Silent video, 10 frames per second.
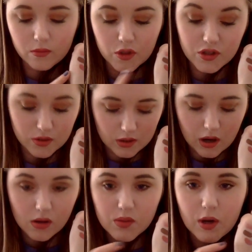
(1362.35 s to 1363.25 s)
which
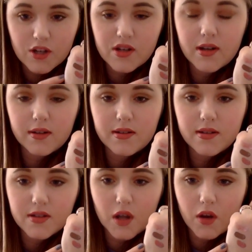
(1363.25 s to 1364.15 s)
I'll swatch next.
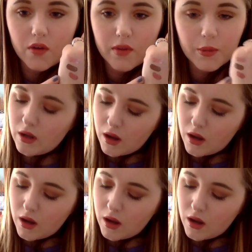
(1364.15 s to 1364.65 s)
It's called November.